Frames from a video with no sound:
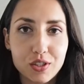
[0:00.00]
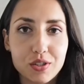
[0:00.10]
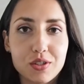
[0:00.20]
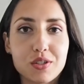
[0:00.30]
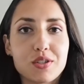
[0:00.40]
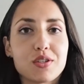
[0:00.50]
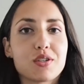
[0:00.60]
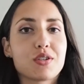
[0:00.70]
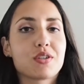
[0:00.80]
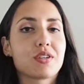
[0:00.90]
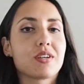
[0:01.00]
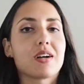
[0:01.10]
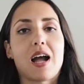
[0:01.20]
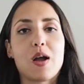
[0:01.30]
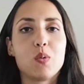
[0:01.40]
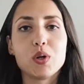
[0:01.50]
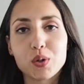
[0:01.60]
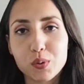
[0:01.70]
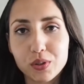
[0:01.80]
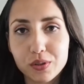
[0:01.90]
just I
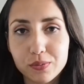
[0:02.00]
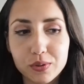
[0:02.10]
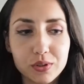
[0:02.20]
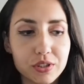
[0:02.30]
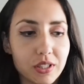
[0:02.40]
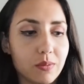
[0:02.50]
will in the future.